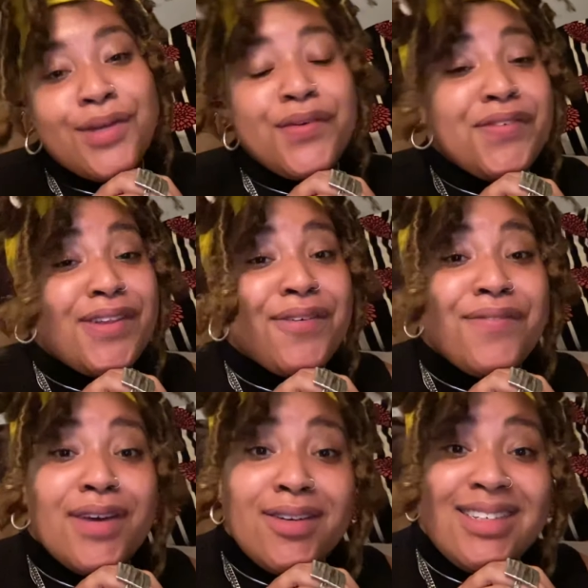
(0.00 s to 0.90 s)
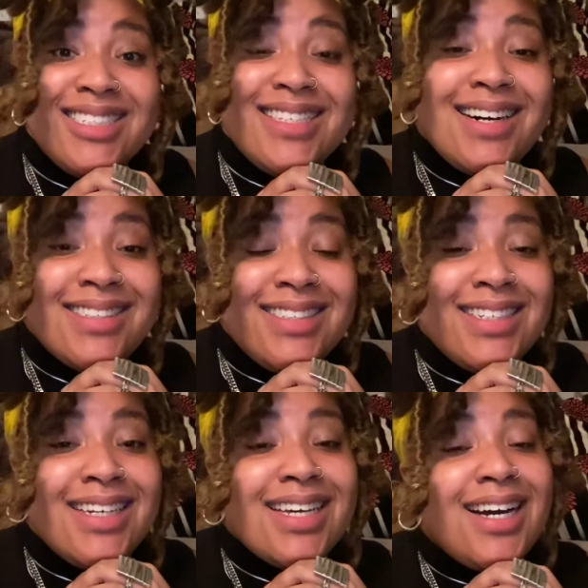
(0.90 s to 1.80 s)
You're feeling very
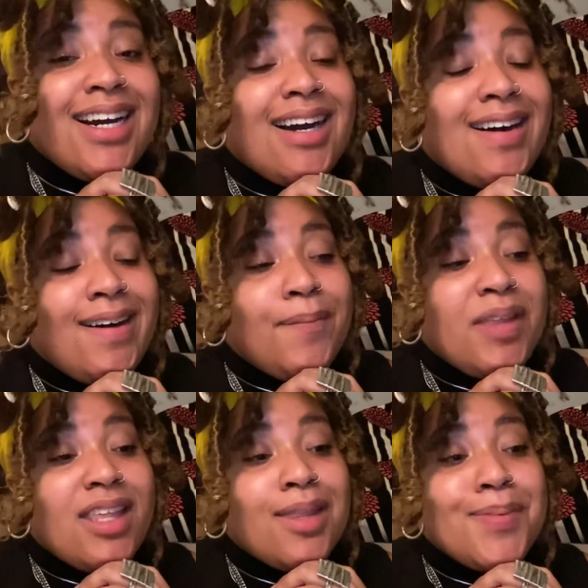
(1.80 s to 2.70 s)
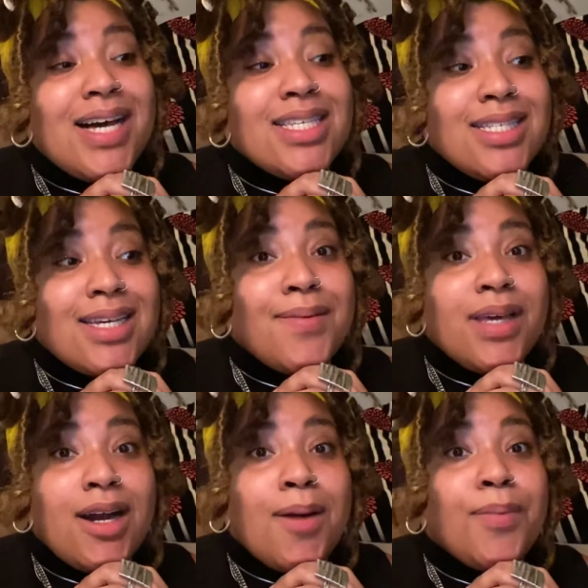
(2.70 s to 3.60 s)
nostalgic, and the past is
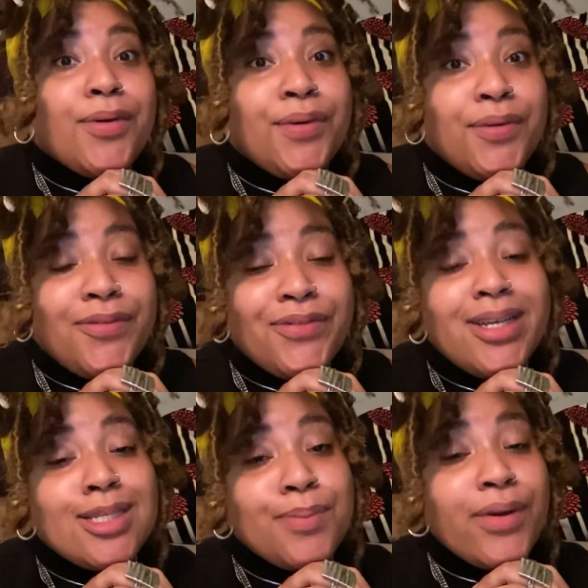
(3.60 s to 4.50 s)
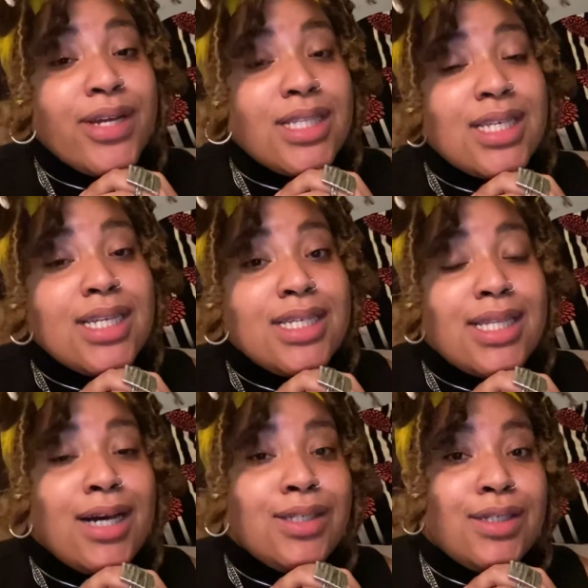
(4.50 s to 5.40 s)
coming up, or you're experiencing
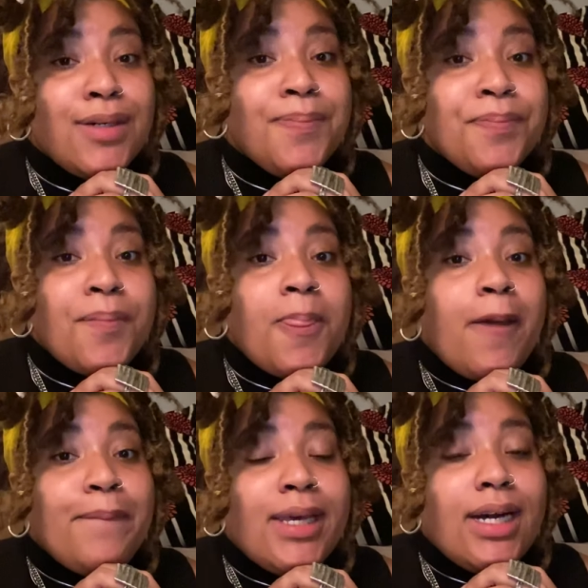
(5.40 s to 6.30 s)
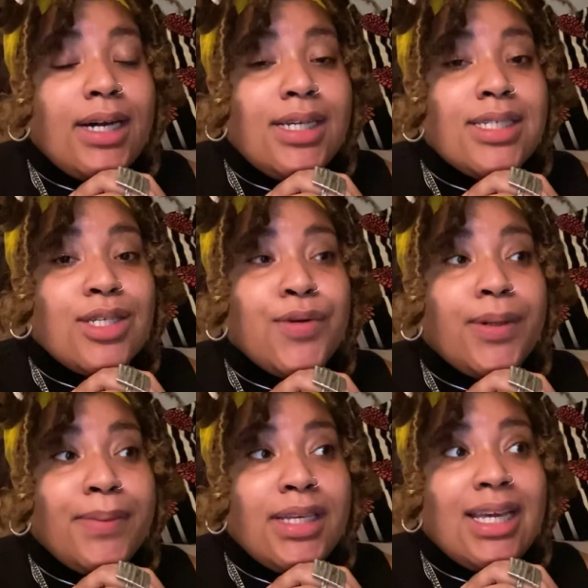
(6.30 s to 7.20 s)
nostalgia because you are
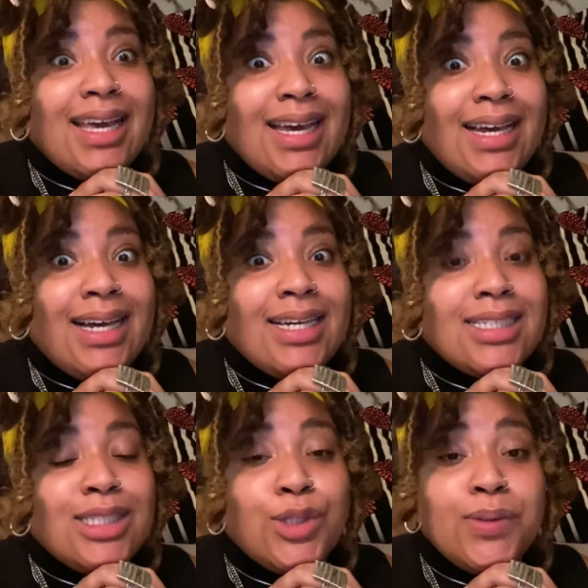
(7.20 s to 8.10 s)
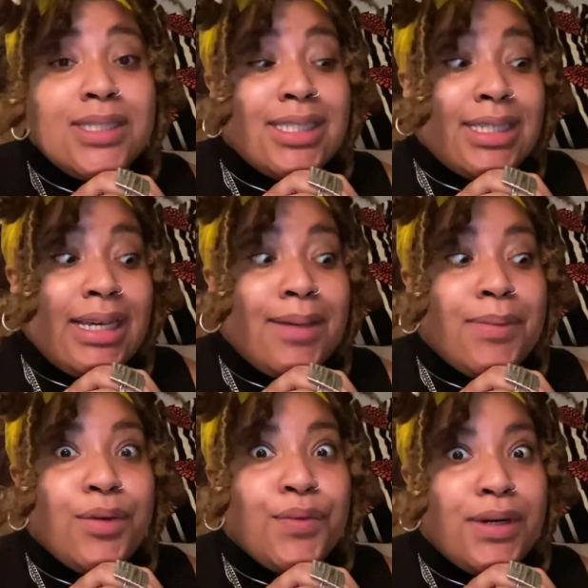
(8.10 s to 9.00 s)
being asked to
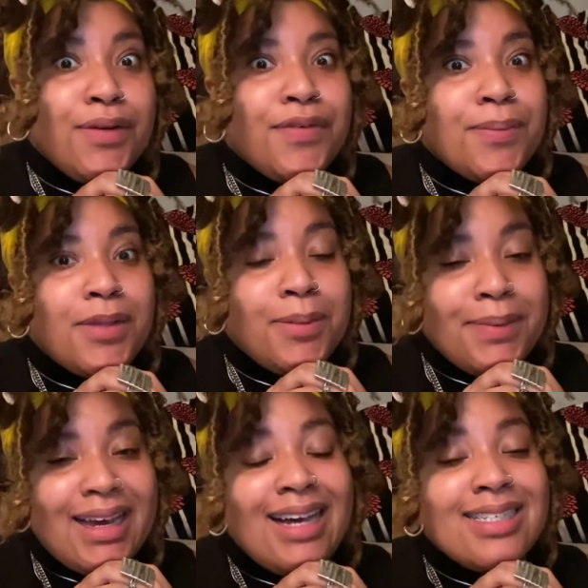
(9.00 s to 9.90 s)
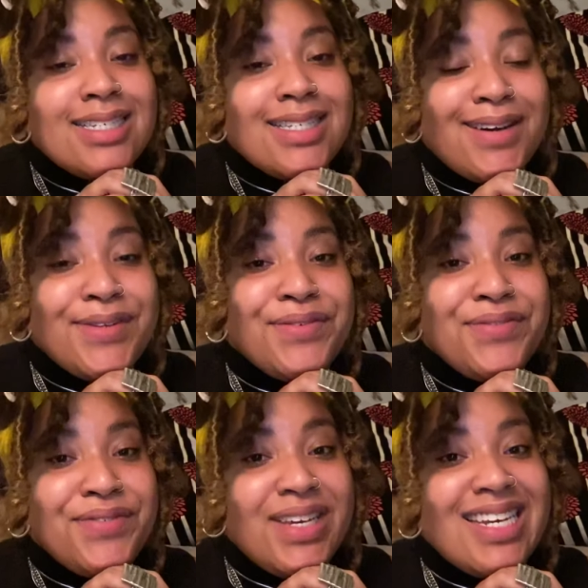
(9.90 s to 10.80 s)
examine what from the past is
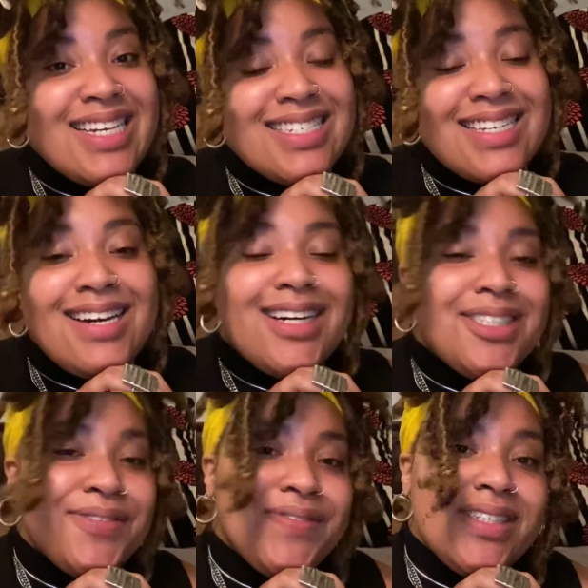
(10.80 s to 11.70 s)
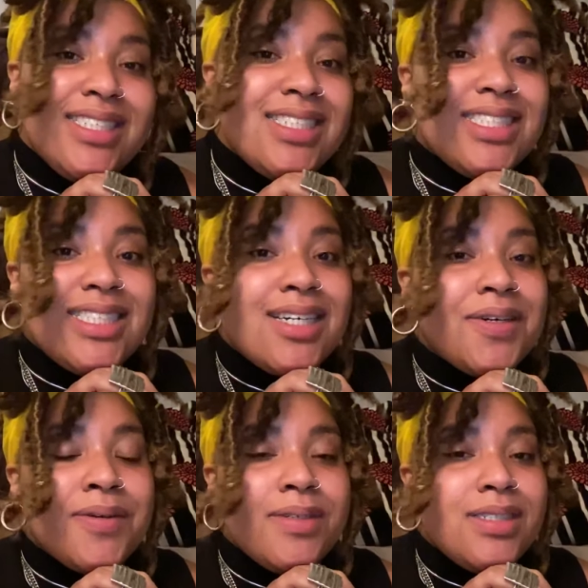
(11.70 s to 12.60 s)
unfinished. Unfinished is not
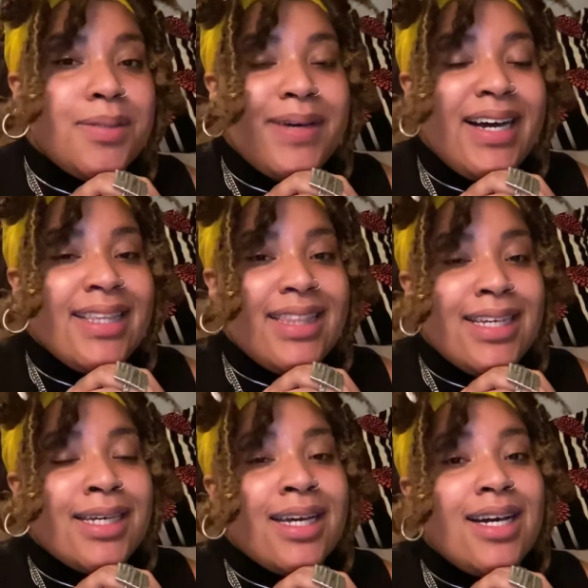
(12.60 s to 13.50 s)
always a bad thing.